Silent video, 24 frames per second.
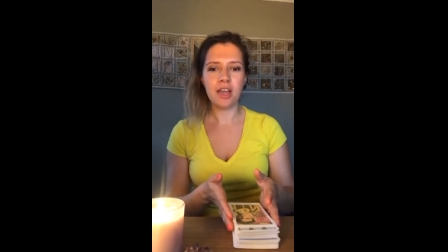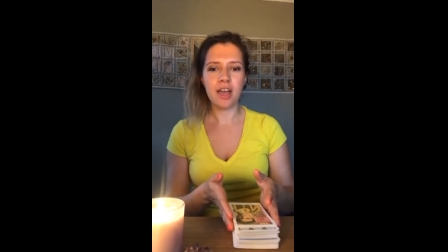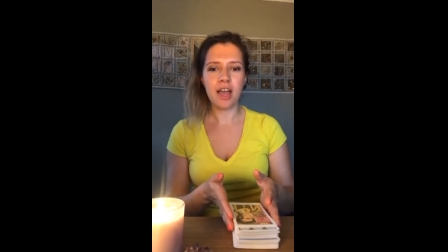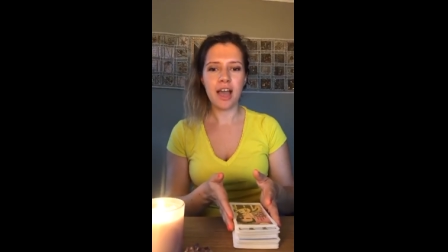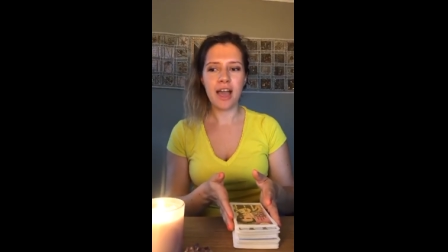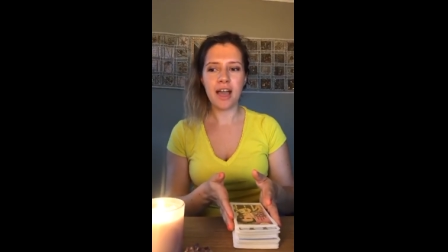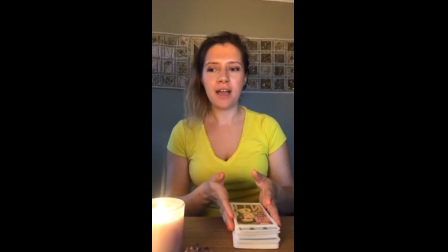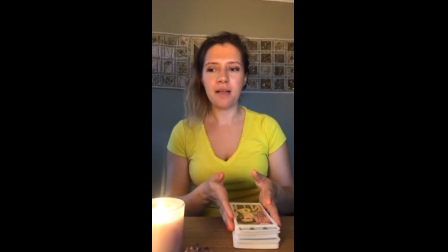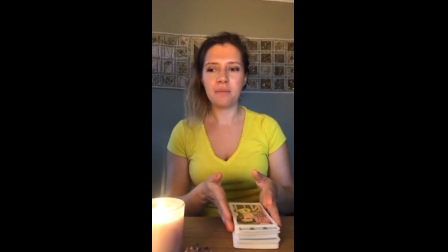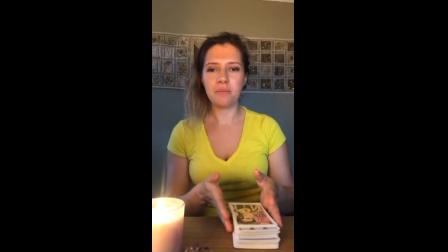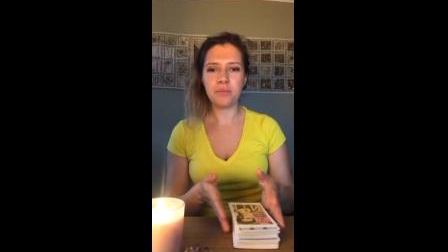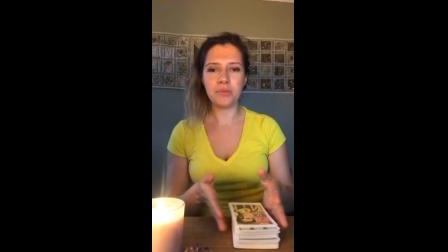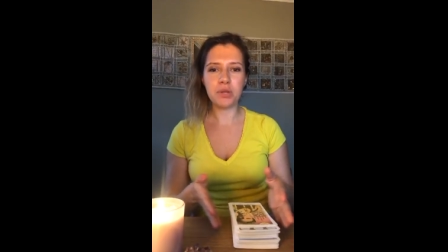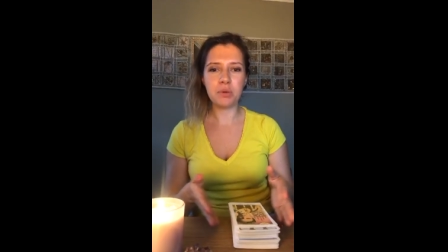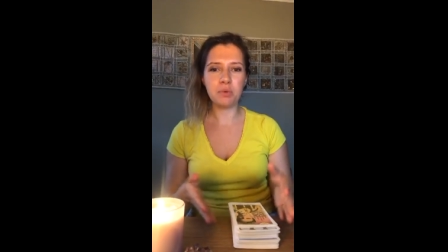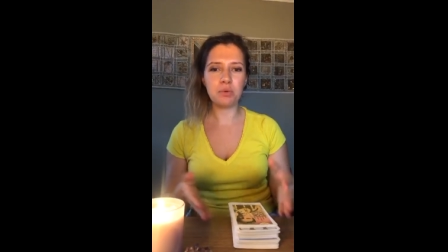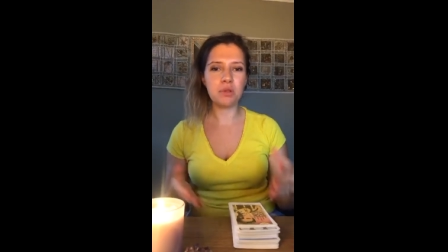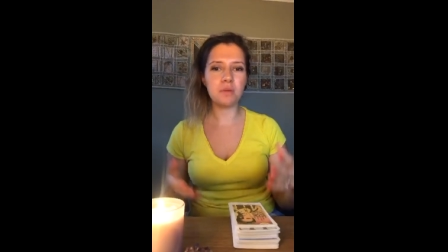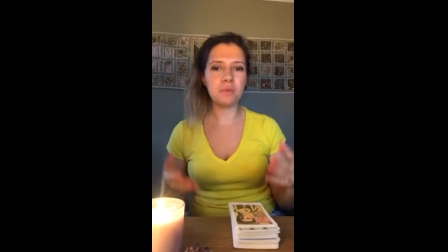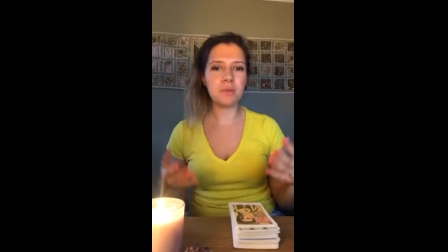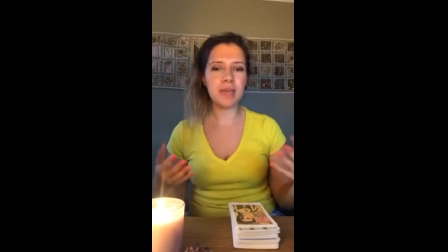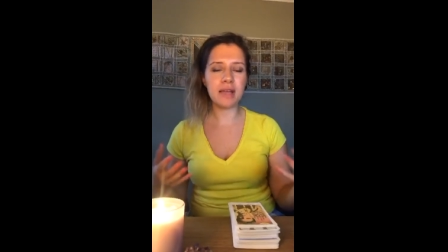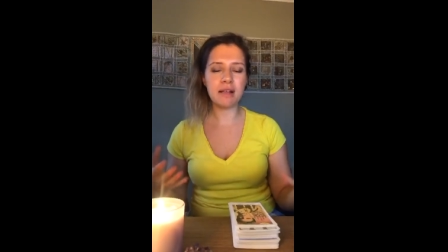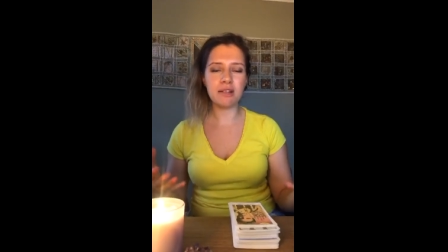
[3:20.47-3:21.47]
Um, you
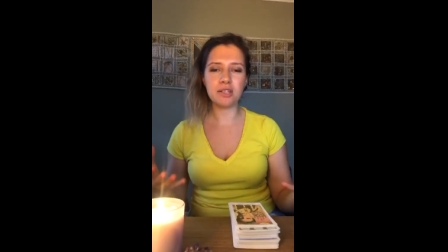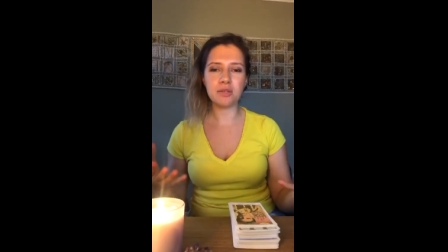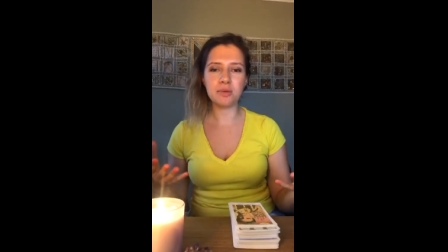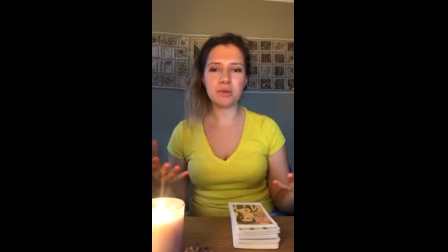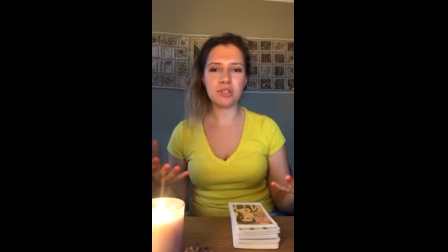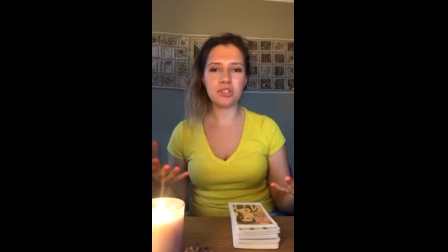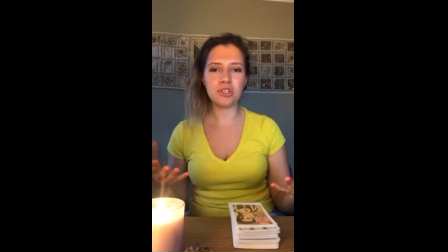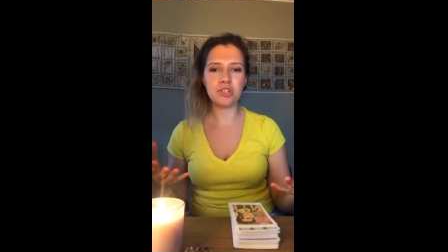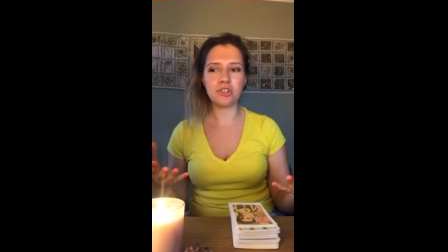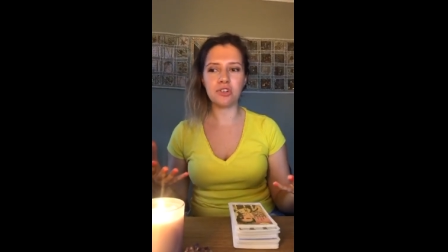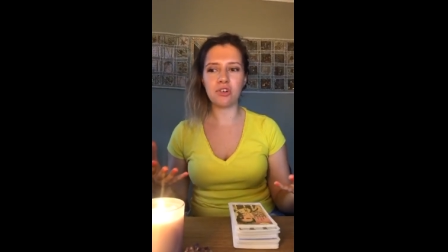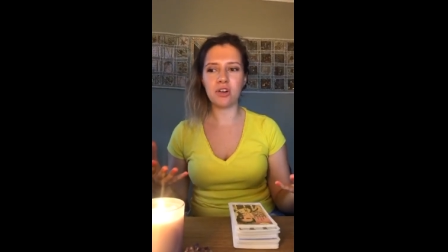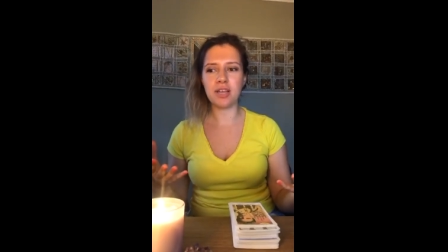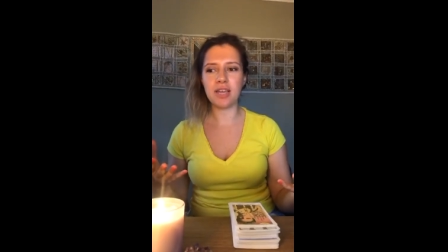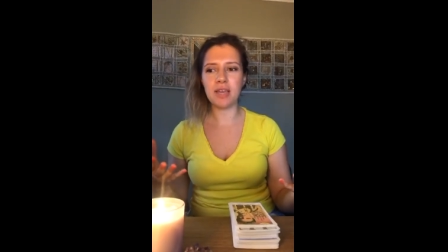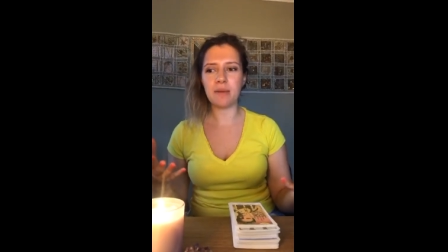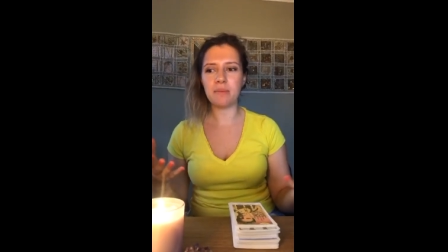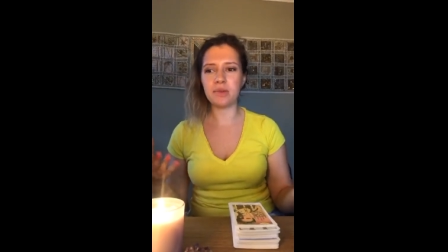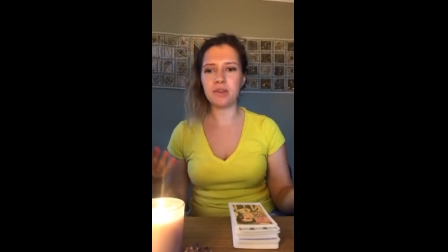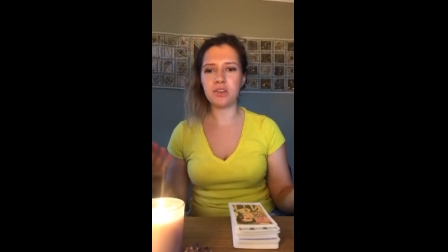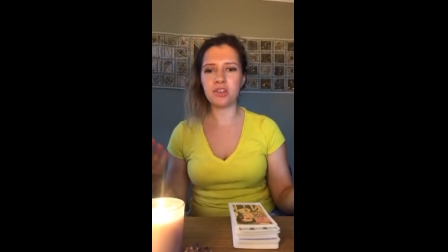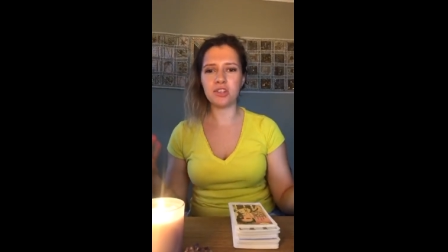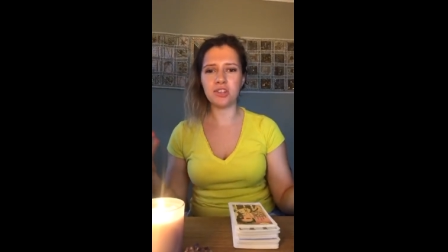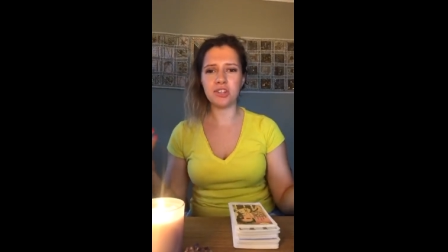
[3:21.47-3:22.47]
wouldn't be able to enjoy it
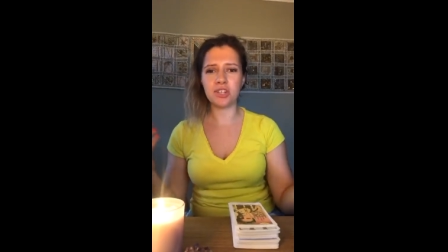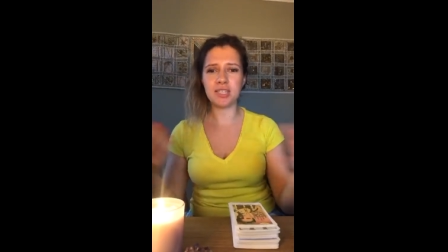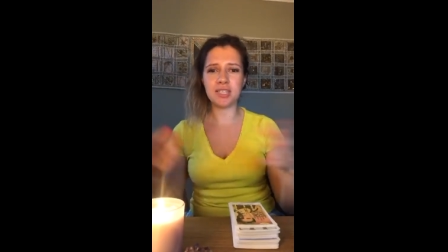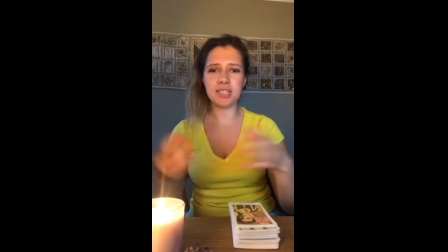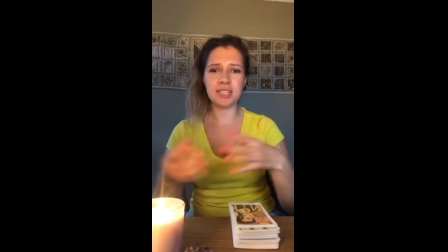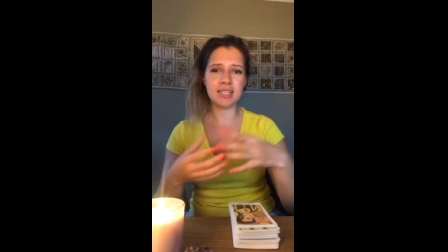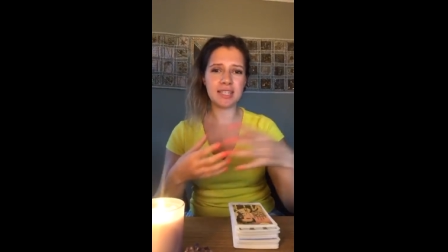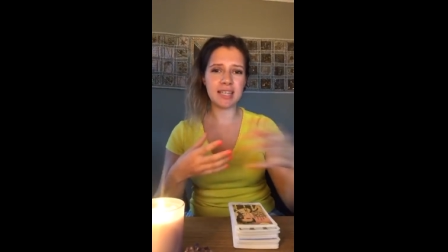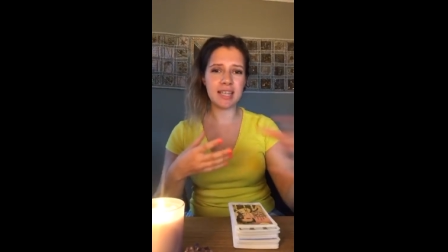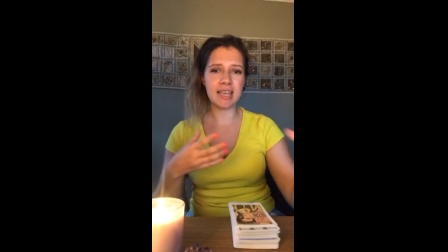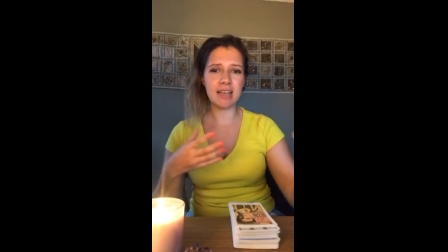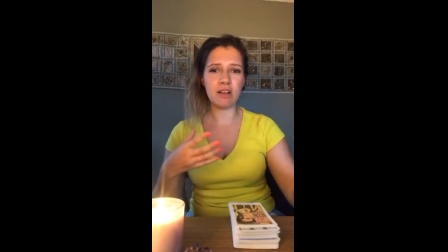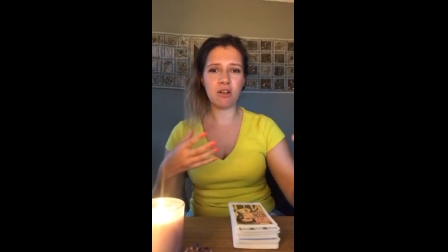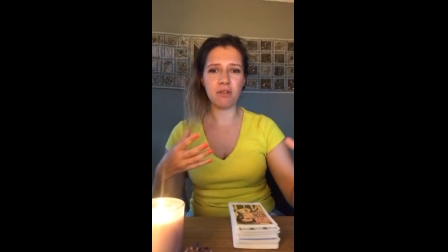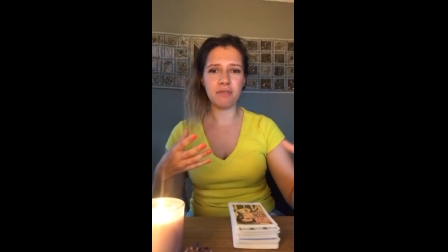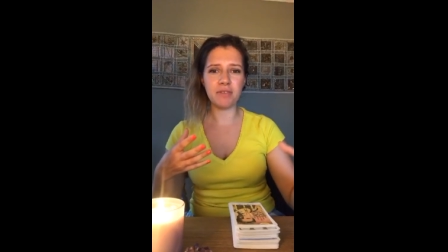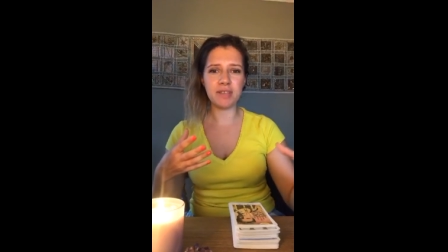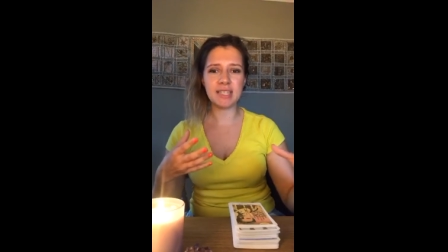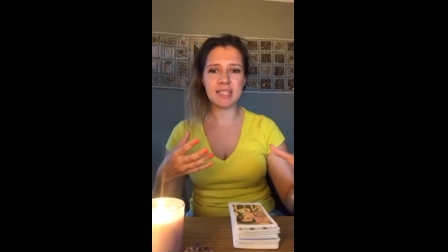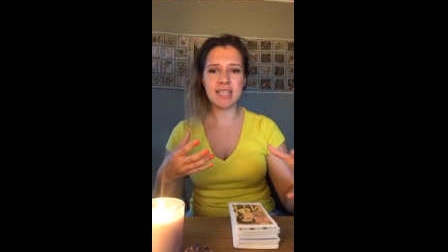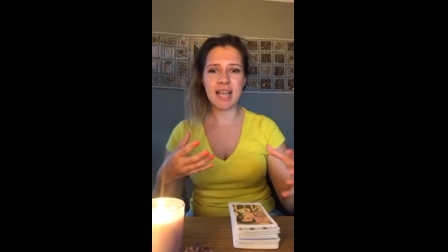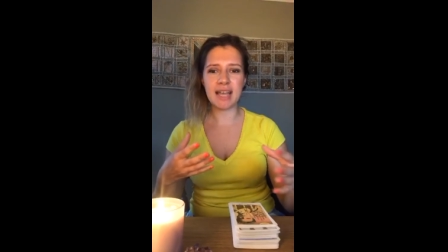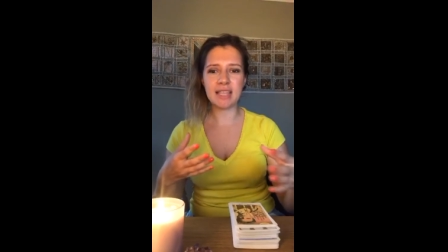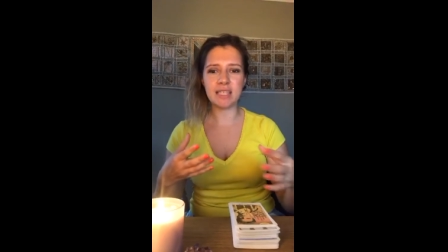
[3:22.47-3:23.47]
because you'd see all the
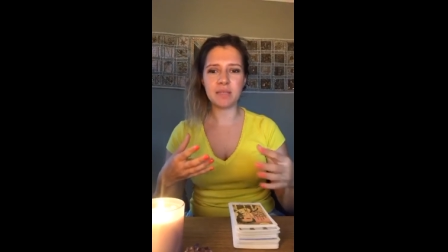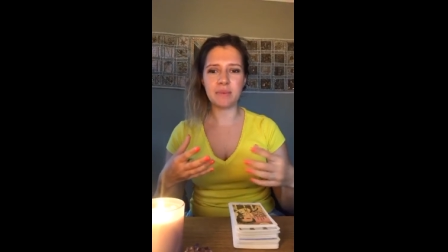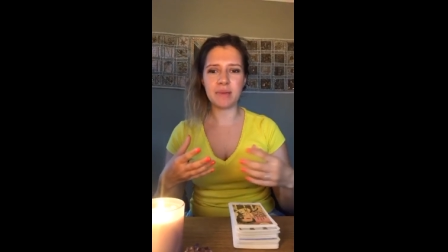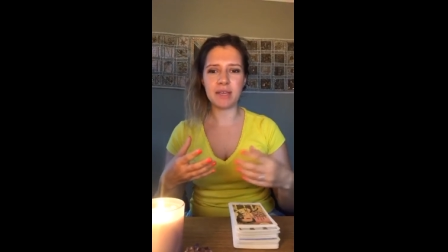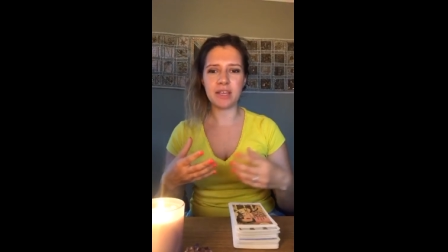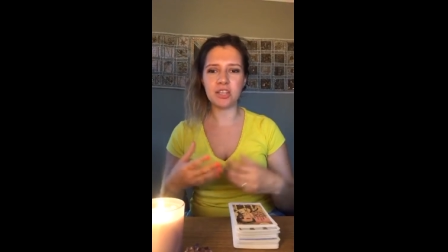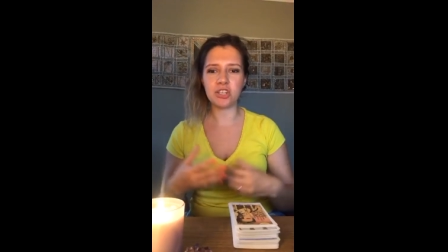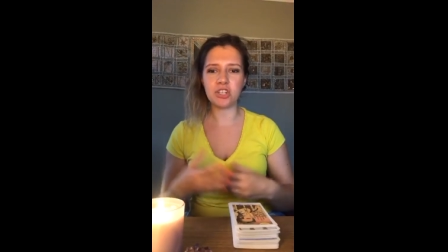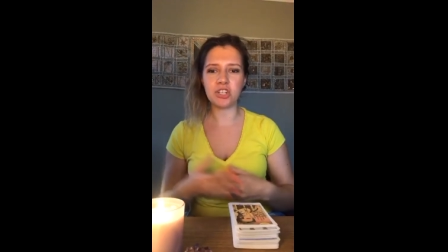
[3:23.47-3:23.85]
sets being